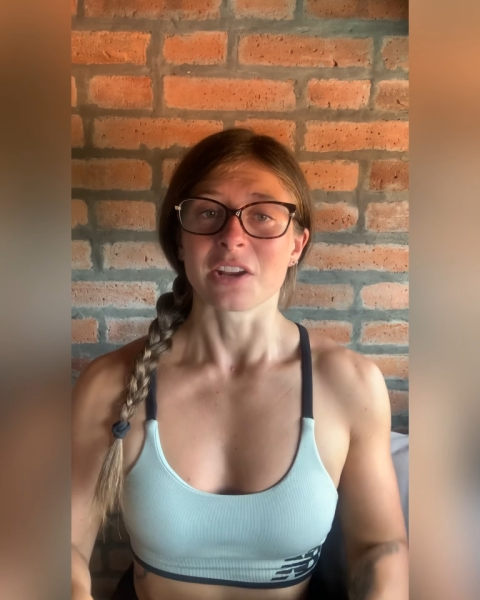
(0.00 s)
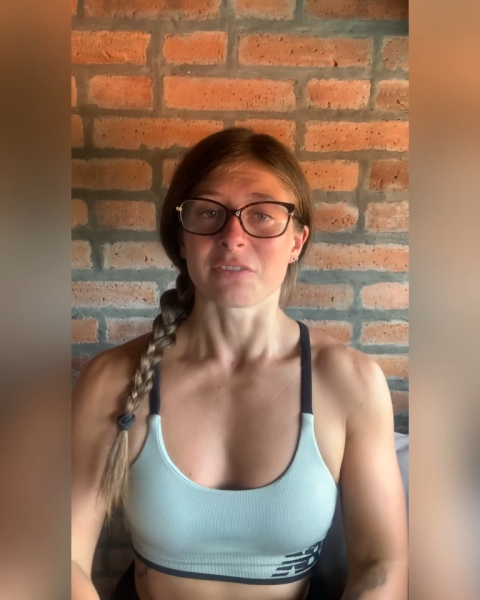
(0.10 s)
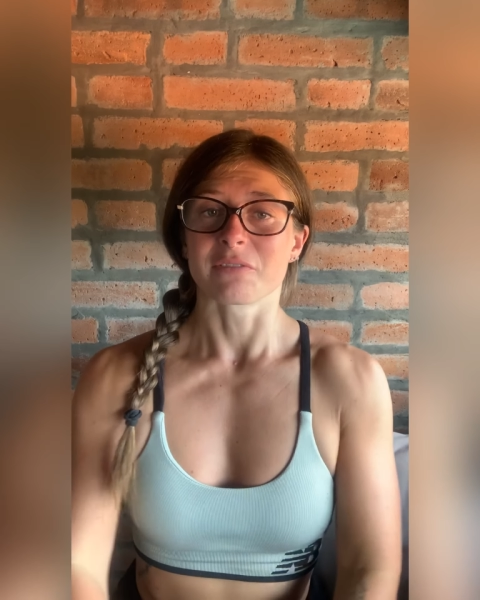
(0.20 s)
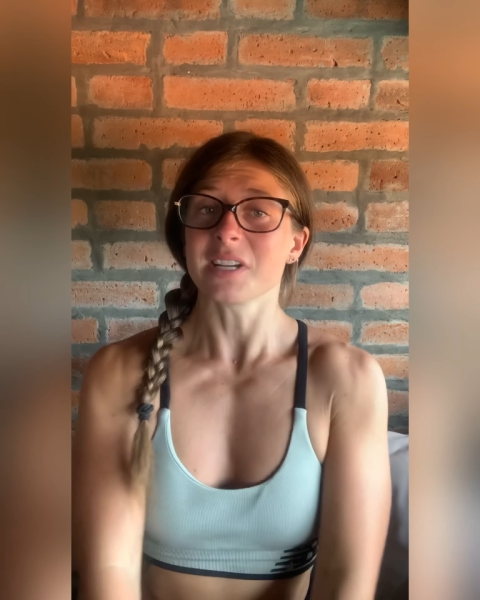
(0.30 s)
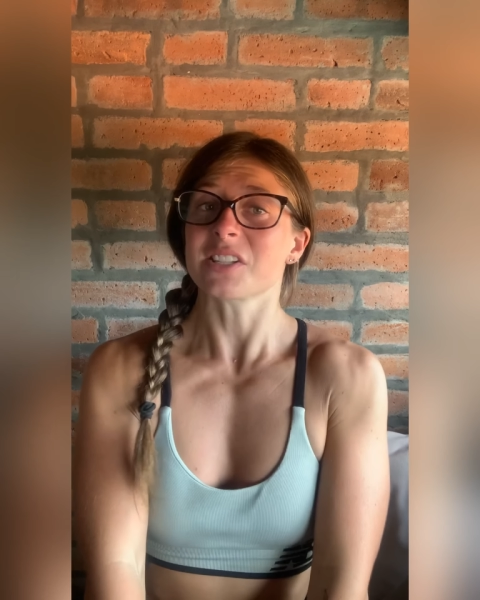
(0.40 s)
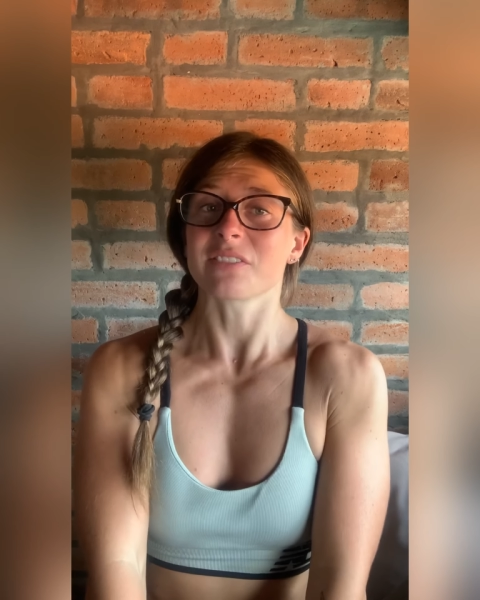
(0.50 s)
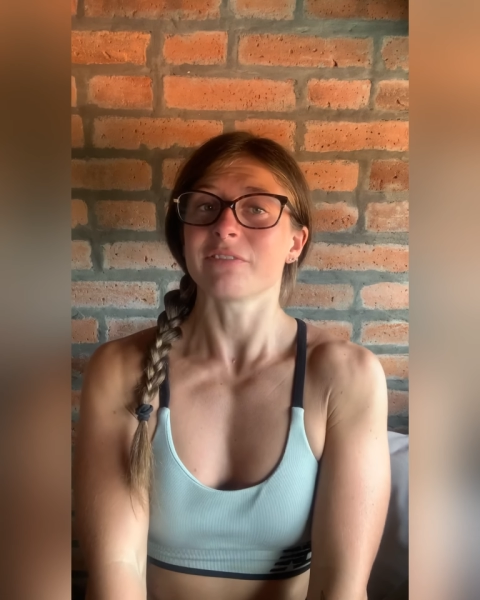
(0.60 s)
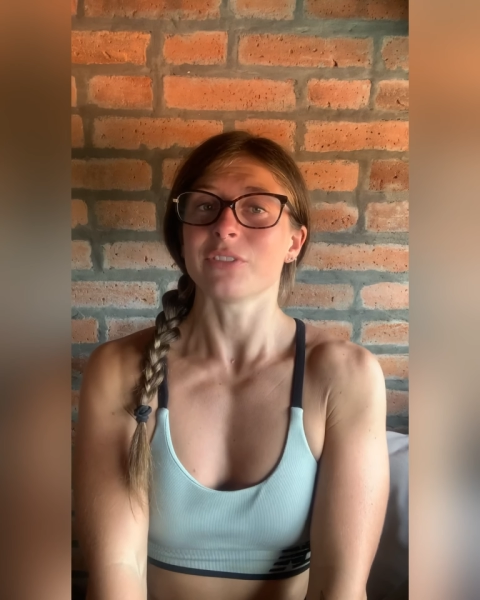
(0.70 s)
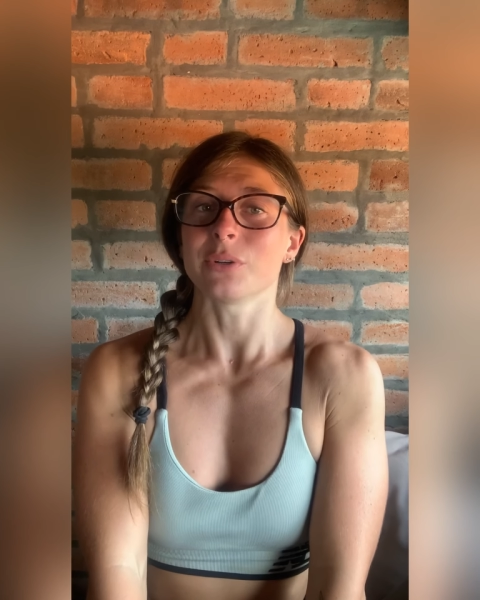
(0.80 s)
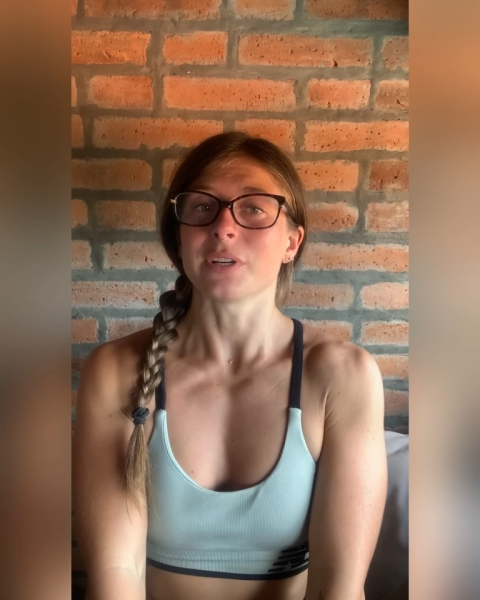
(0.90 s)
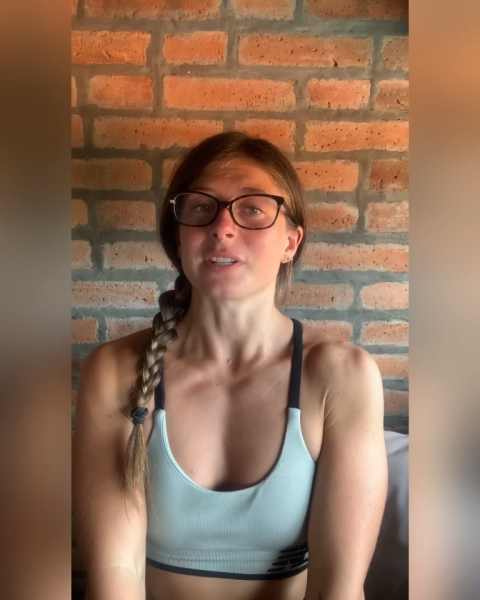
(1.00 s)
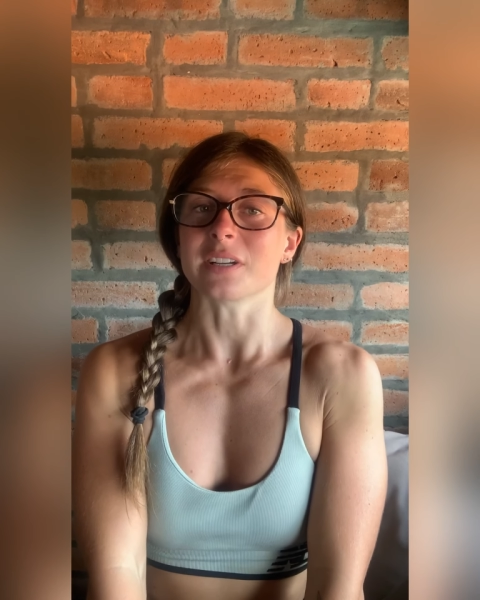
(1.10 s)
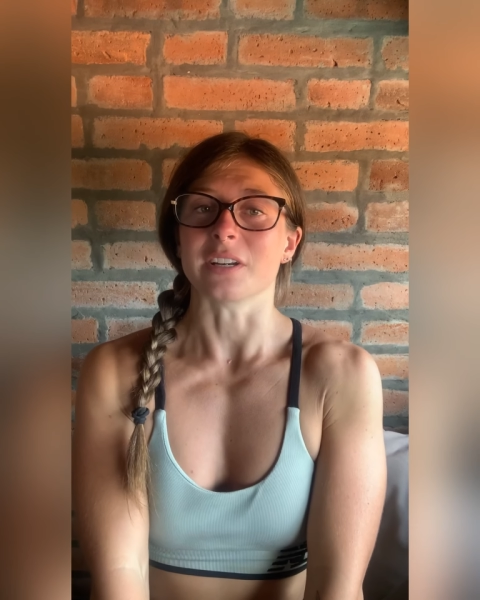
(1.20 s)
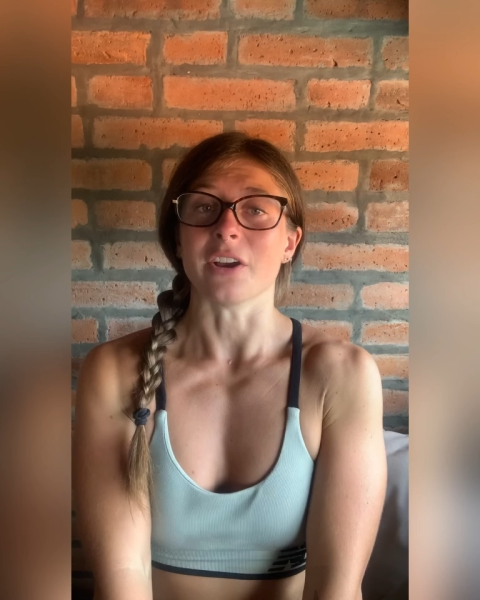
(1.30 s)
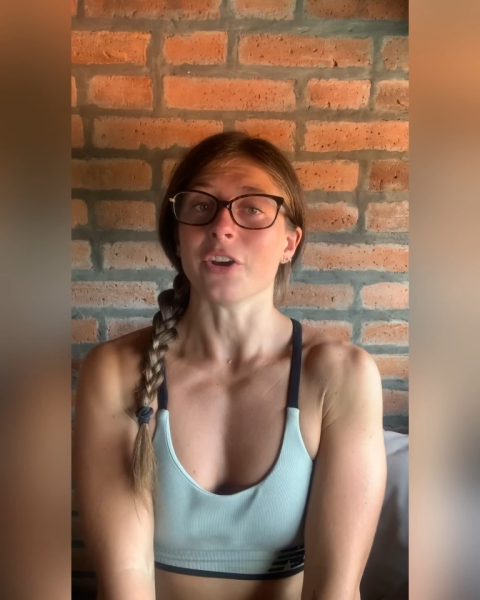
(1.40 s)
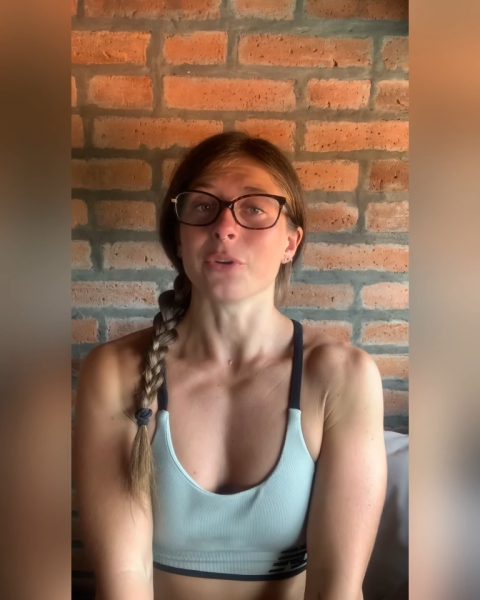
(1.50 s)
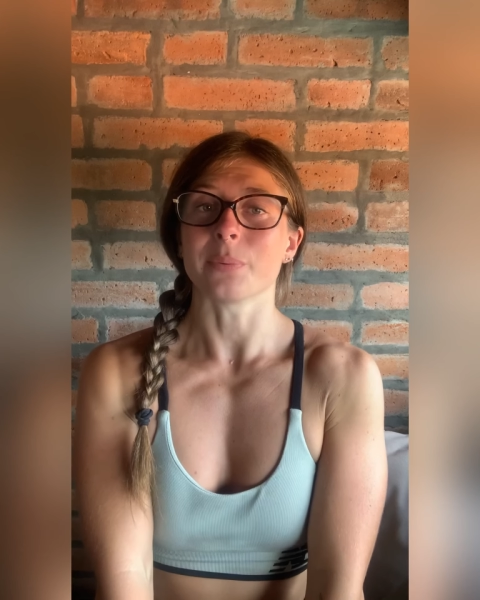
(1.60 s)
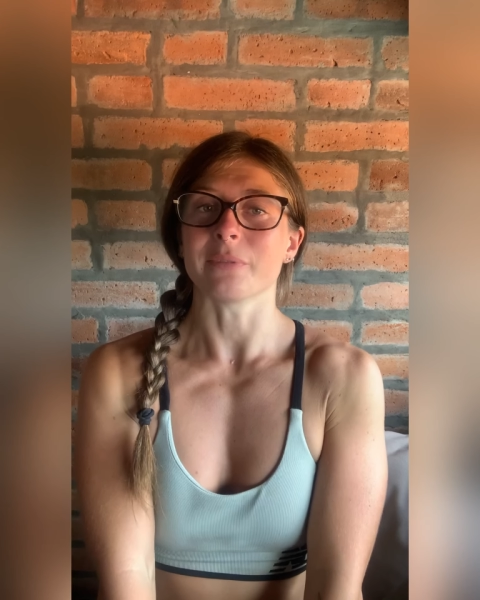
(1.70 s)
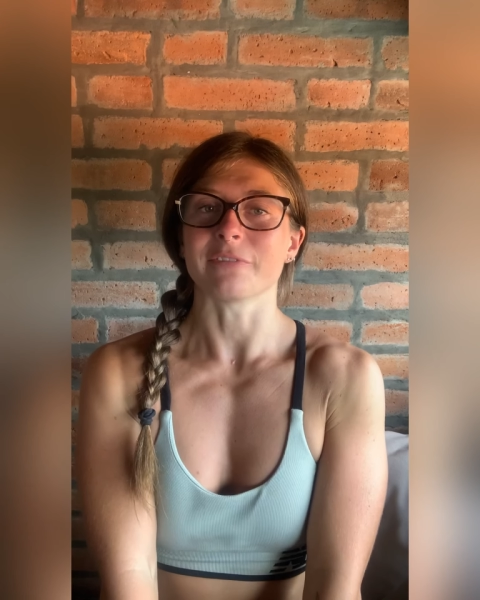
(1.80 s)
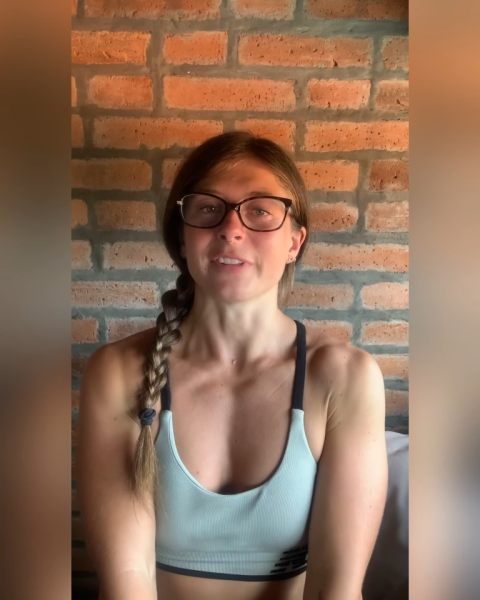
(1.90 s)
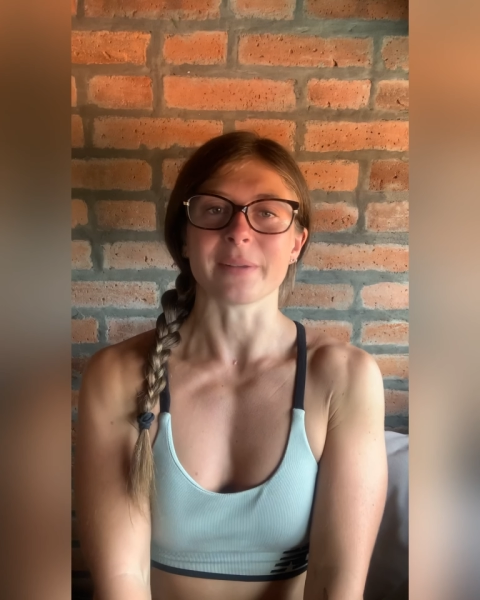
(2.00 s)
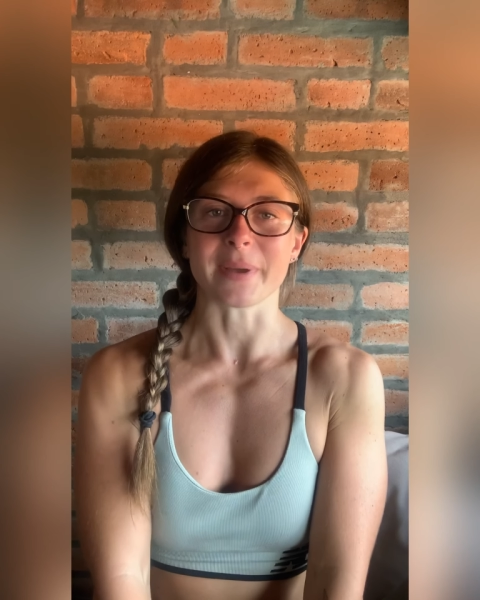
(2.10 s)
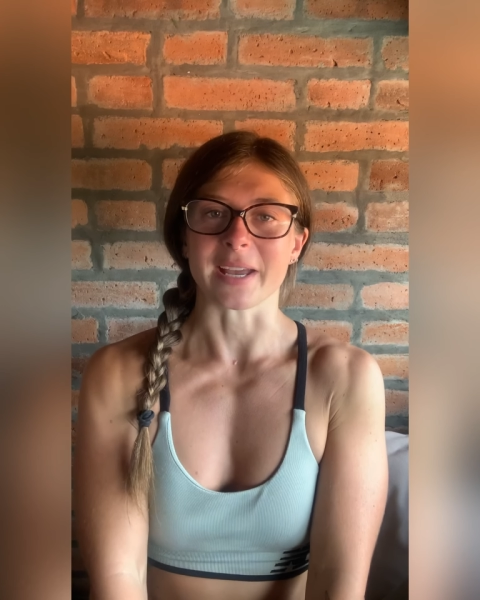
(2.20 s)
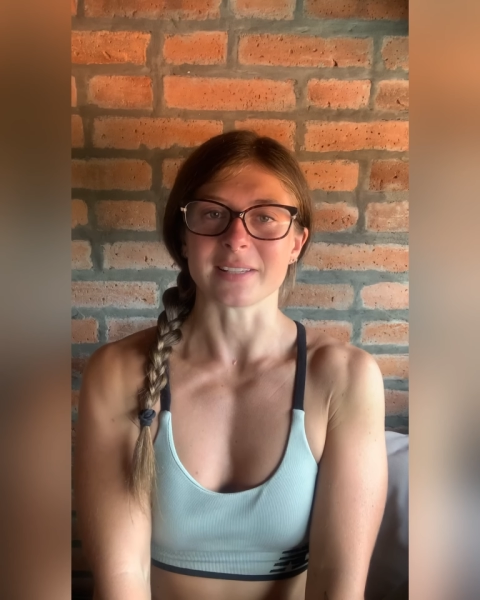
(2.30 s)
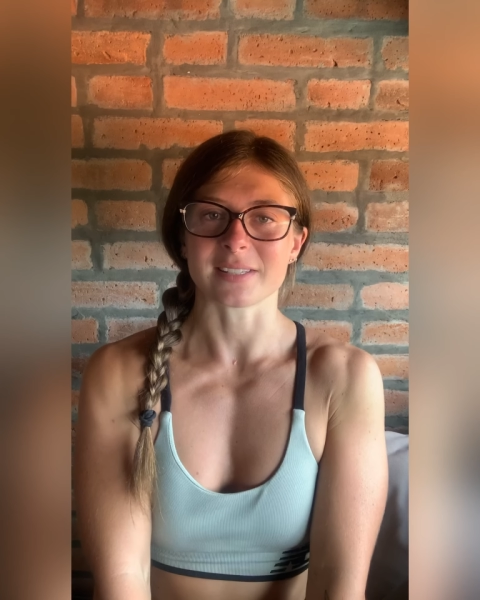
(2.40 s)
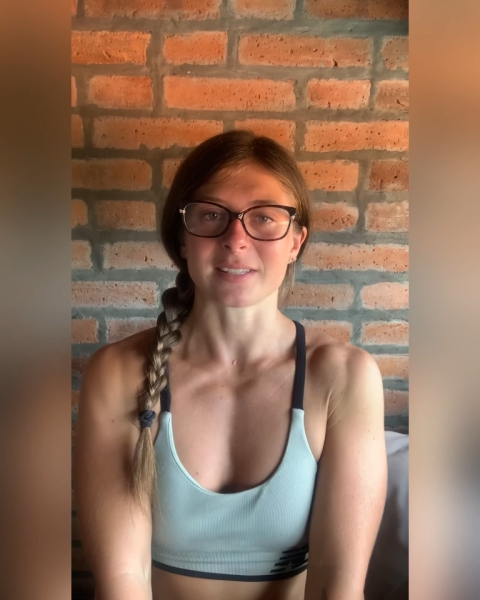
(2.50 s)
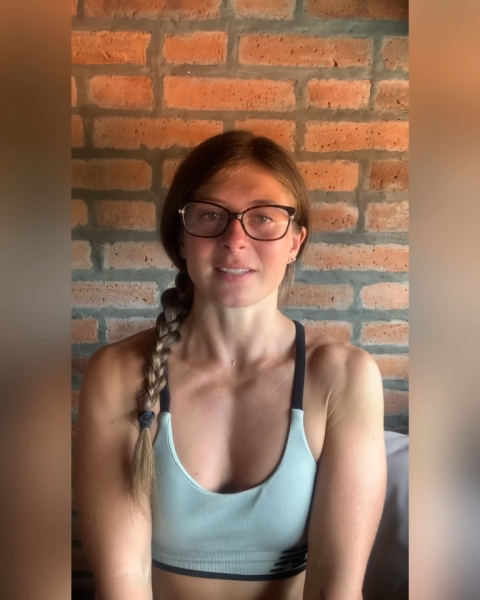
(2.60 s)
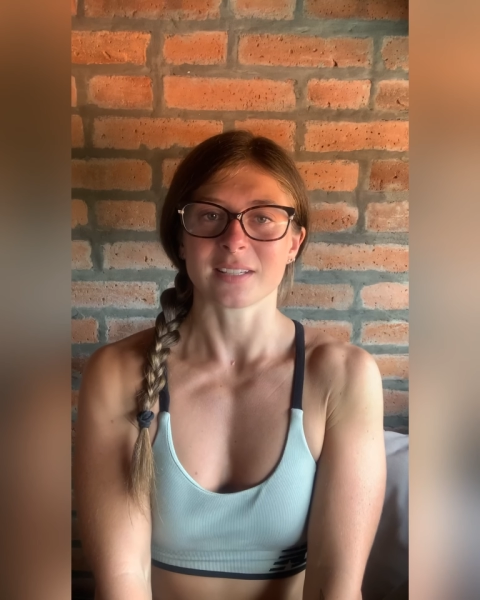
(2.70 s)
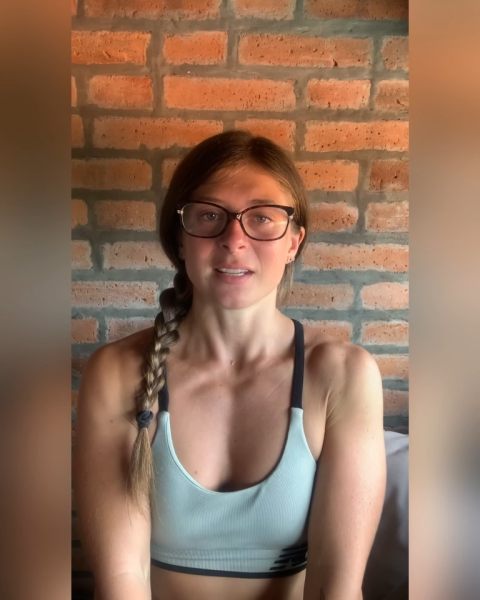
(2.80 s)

reaching forward and hoping for the best.